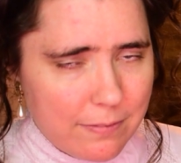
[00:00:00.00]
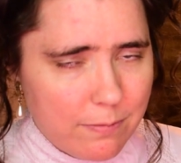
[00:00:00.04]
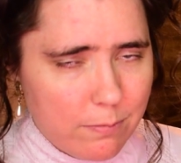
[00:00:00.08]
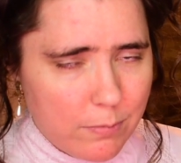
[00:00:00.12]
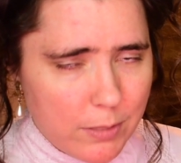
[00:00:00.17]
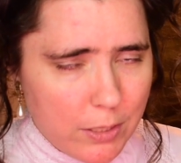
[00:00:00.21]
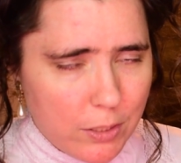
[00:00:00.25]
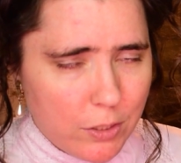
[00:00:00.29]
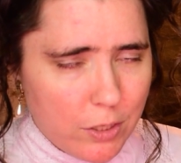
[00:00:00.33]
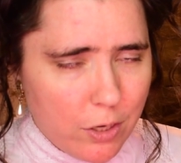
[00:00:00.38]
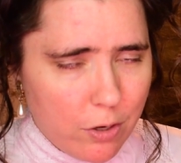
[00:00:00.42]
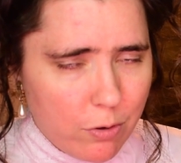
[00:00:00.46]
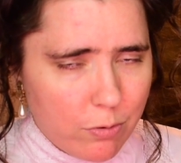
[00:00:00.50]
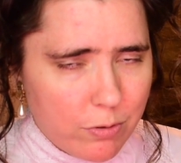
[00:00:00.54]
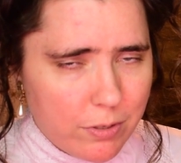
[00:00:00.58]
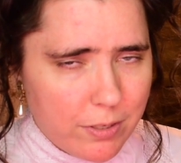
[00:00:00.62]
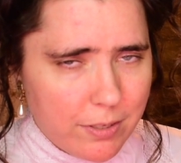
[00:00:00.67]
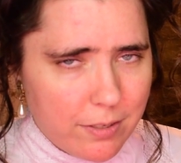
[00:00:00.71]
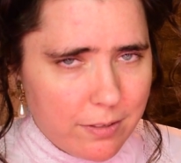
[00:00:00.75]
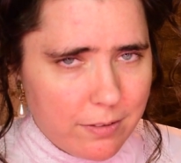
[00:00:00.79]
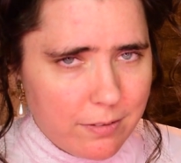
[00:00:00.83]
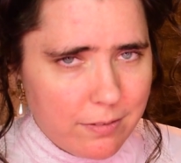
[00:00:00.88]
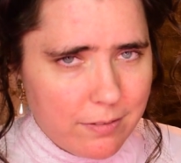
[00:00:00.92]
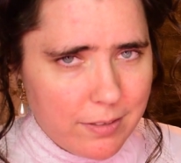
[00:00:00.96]
they'll know
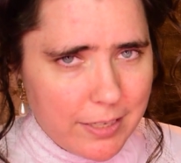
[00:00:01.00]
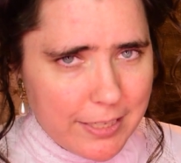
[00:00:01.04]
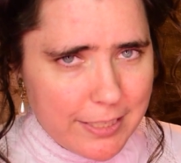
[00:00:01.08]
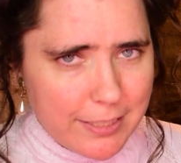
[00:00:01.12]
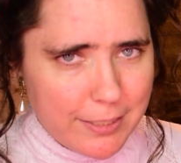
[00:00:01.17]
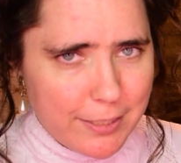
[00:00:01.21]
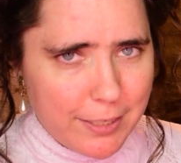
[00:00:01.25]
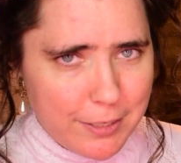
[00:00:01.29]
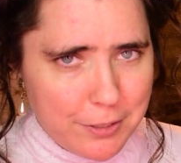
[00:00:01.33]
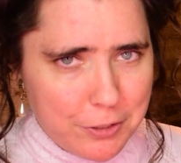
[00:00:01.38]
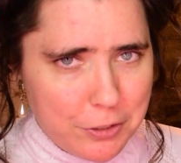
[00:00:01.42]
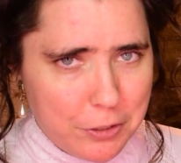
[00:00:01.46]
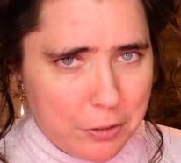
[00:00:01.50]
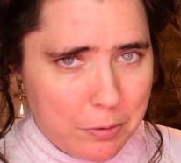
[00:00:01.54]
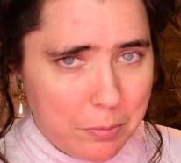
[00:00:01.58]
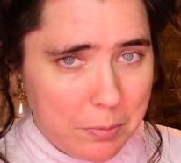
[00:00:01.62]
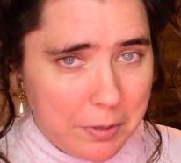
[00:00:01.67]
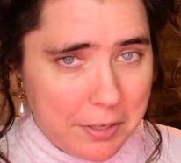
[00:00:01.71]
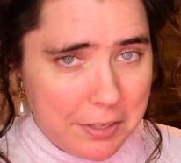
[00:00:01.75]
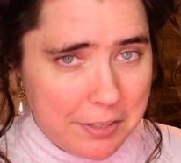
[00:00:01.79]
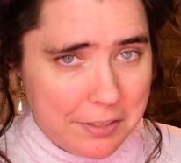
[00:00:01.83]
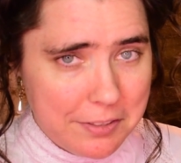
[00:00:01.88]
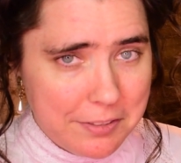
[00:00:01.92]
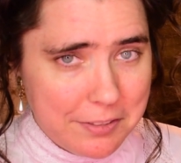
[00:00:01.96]
that I sent you
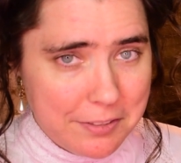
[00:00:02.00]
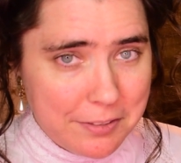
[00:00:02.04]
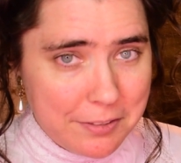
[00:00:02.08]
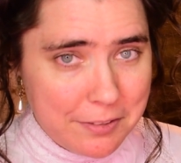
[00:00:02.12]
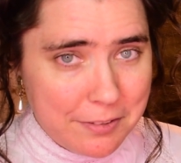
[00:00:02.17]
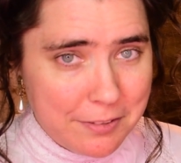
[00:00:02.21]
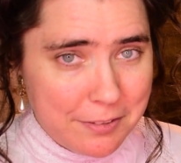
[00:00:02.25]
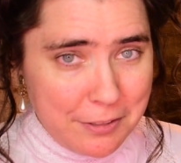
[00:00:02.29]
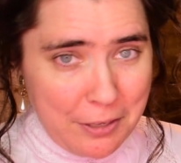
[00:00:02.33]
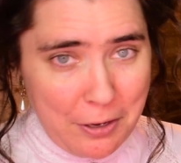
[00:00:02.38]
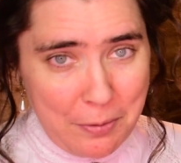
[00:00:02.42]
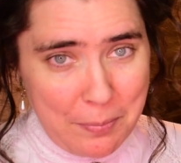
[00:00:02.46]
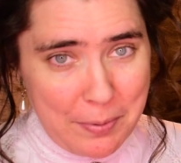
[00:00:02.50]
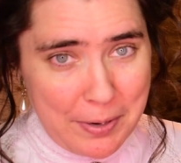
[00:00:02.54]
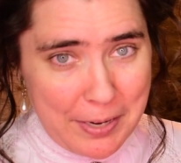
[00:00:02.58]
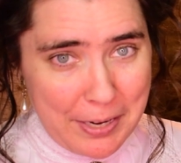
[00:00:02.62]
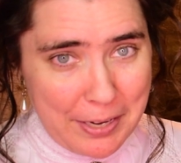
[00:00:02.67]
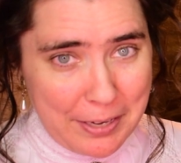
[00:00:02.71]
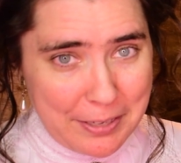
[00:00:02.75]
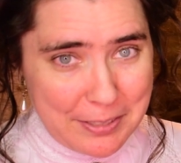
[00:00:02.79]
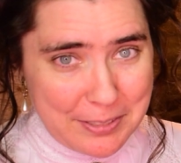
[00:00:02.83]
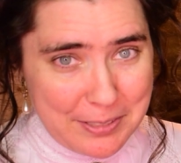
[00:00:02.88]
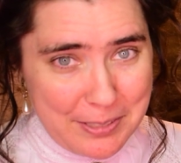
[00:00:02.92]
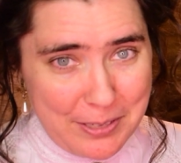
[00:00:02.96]
because
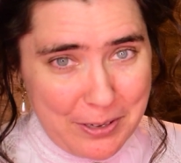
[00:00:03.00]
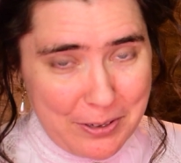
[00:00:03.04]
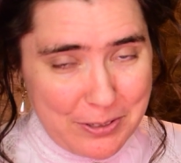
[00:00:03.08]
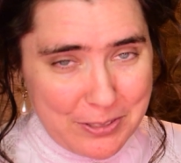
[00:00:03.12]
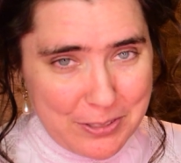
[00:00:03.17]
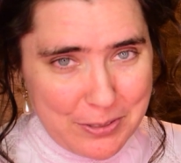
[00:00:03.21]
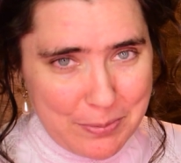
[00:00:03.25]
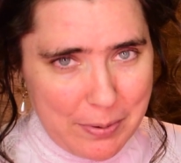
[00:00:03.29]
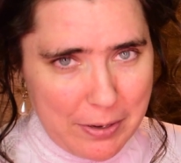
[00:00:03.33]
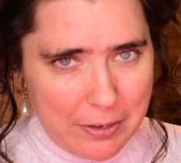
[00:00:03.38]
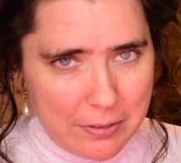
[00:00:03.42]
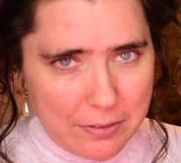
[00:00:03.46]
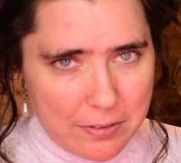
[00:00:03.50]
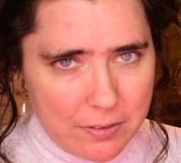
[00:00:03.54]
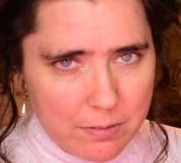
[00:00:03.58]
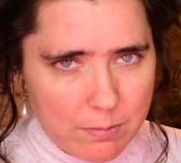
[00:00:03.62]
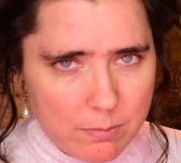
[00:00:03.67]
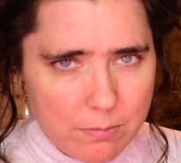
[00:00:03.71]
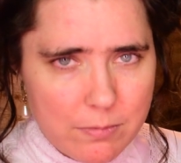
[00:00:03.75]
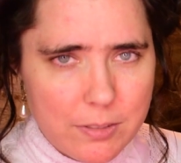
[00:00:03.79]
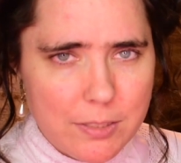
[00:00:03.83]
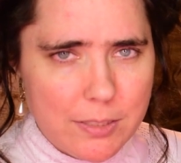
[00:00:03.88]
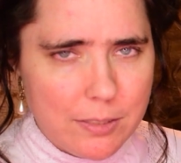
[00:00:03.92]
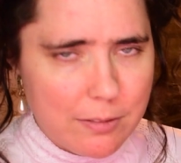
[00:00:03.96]
nobody else knows about them,
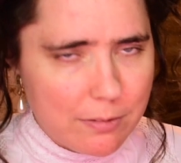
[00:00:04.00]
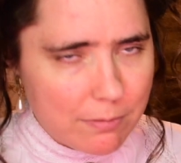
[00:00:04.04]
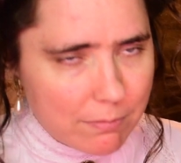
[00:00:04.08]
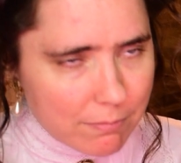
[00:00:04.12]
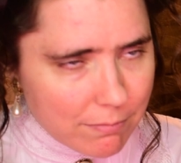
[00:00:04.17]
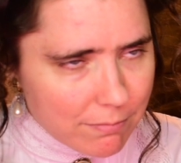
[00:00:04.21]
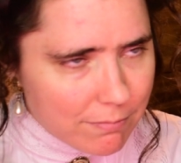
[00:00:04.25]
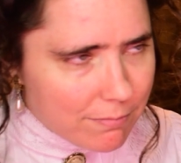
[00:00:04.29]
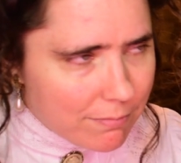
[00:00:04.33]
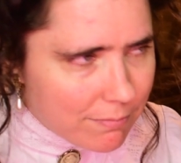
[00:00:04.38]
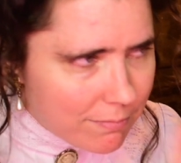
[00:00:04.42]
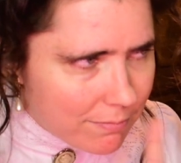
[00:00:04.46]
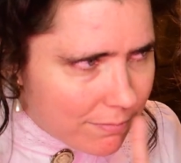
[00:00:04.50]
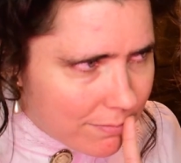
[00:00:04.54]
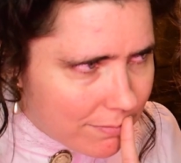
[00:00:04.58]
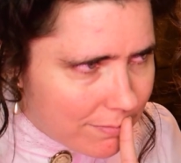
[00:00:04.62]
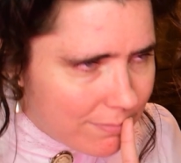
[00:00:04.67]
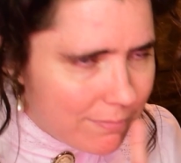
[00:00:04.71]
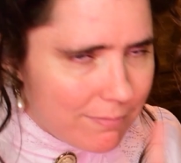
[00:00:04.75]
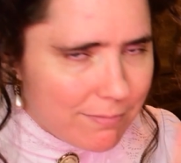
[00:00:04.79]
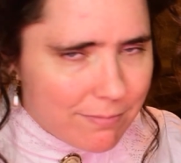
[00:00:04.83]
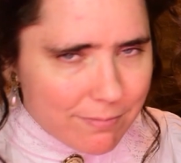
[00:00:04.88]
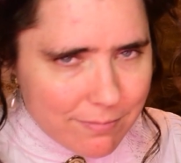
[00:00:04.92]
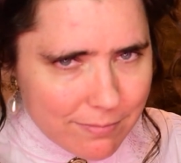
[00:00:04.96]
so
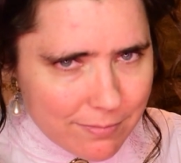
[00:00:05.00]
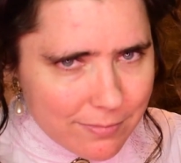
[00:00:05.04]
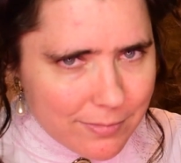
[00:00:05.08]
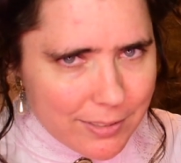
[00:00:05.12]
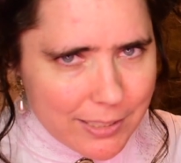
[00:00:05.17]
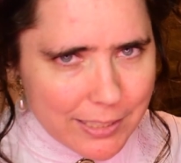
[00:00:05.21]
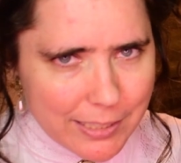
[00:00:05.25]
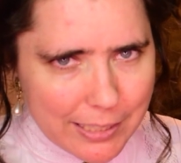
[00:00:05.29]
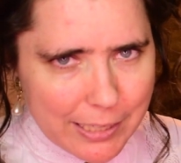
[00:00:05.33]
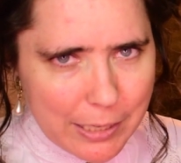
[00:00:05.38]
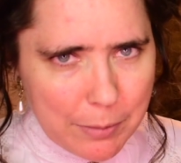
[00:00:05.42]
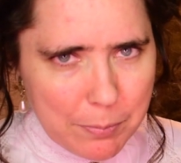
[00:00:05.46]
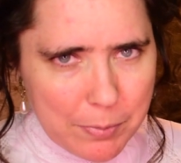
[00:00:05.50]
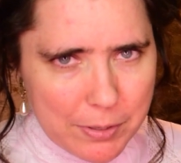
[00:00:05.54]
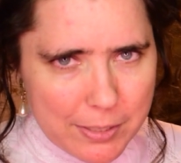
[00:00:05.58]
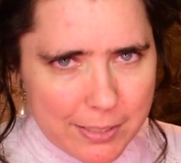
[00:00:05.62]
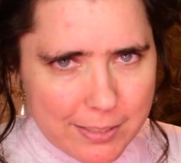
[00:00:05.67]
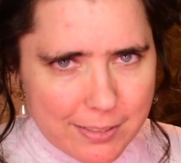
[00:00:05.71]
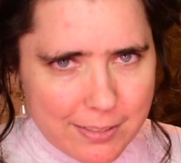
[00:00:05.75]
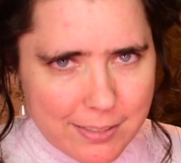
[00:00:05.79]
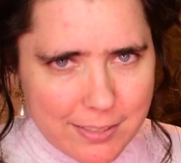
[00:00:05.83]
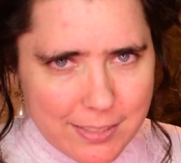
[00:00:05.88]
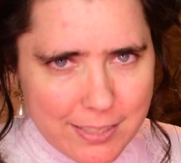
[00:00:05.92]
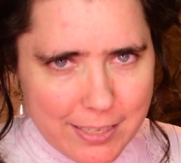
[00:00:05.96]
keep it
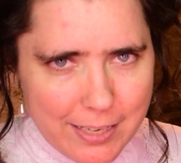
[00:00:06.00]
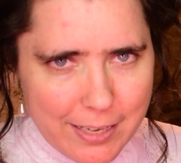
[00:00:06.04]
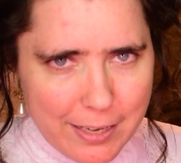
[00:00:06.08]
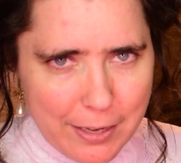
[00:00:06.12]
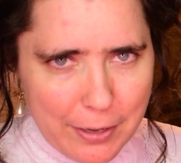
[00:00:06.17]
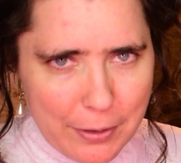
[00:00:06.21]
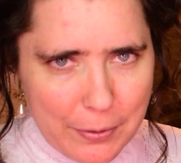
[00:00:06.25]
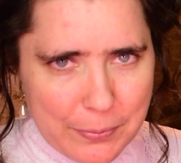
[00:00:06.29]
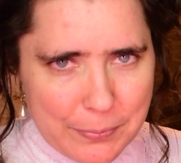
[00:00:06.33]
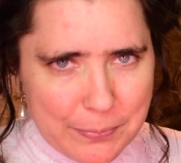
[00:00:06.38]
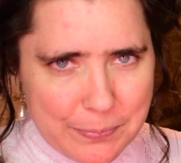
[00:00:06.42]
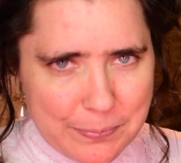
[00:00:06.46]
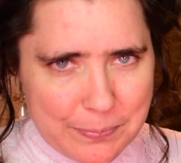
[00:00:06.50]
on the DL.